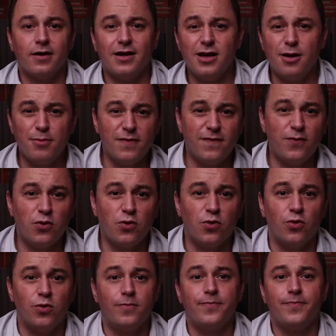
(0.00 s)
Okay, number
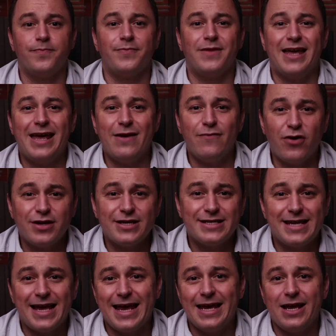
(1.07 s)
4, if I
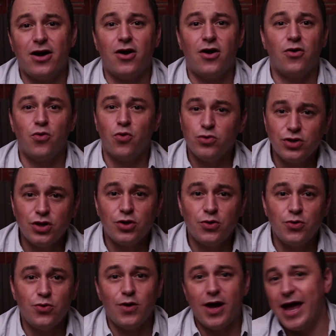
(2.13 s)
say or
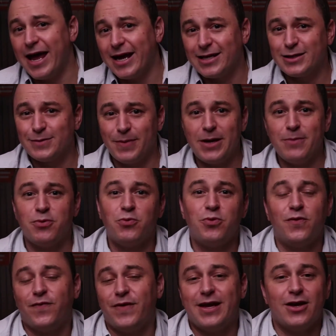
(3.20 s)
do X, people
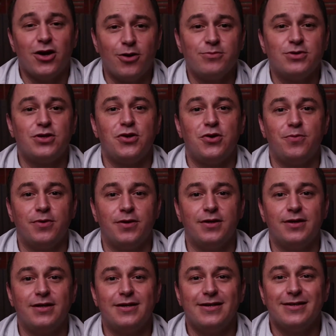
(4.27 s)
will think I'm stupid.
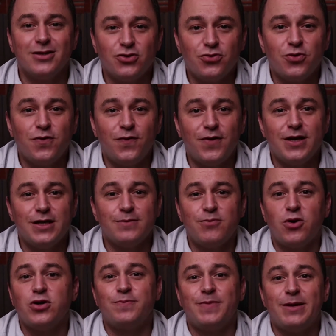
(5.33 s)
The truth is,
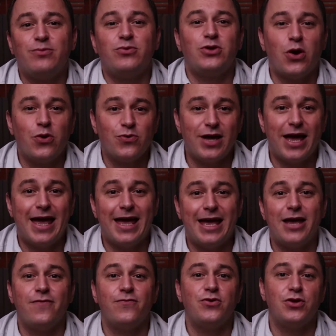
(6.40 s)
most people don't care
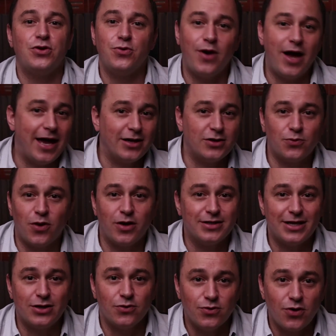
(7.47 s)
if you do X, Y,
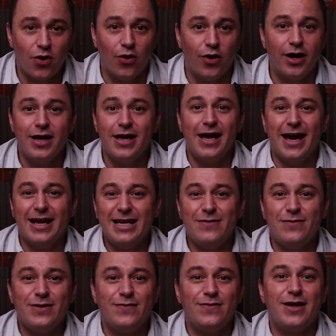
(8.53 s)
Z or not. And
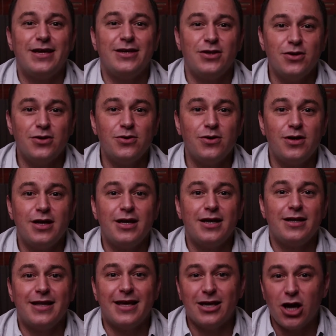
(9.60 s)
even if they do,
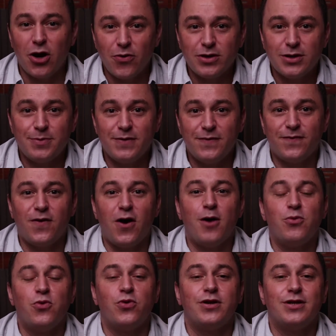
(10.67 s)
they're going to be far
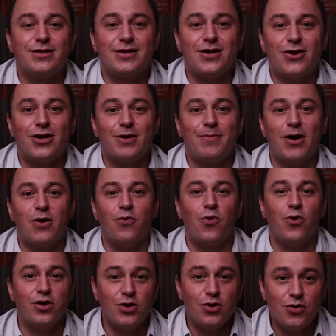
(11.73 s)
more concerned about
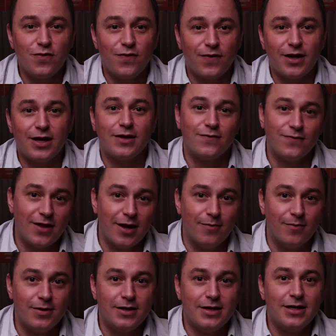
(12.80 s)
what you think of
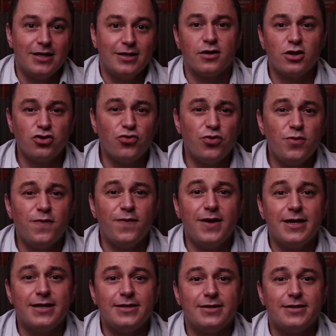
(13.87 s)
them. The truth
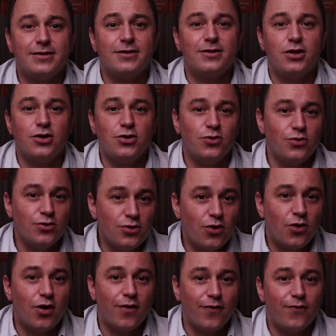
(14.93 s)
is that you're
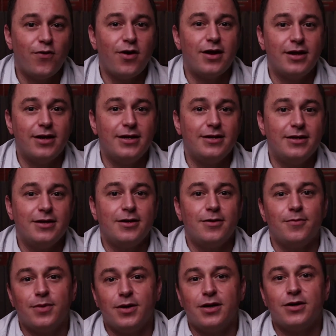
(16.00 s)
not afraid
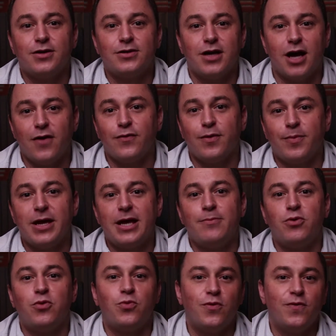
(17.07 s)
because other
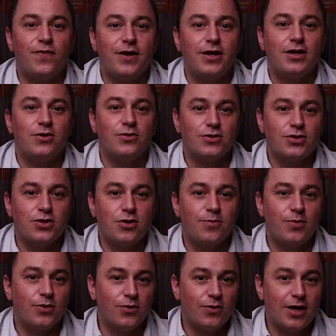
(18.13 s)
people will think you're
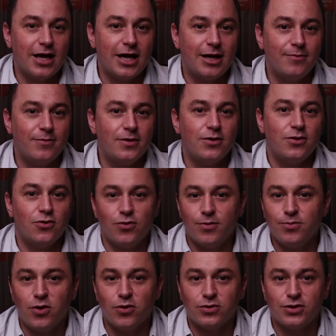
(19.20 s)
stupid or lame or
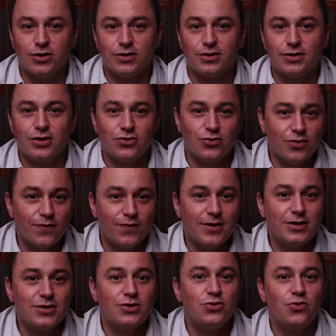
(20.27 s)
obnoxious. The truth
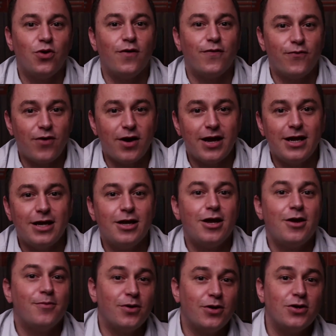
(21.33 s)
is you're afraid
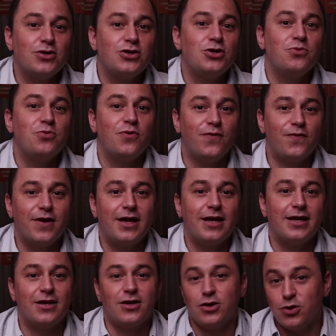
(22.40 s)
because you will
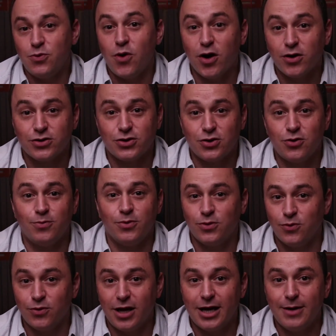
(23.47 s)
think you are stupid
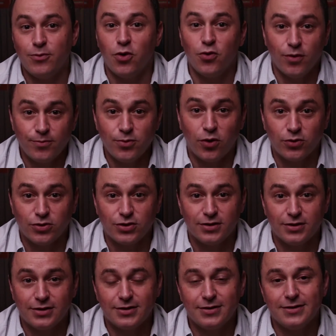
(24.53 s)
or lame or
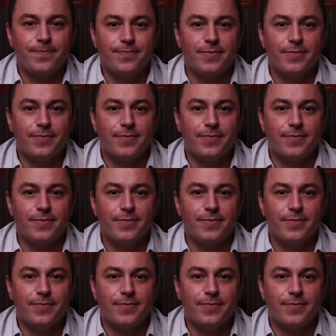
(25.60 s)
obnoxious.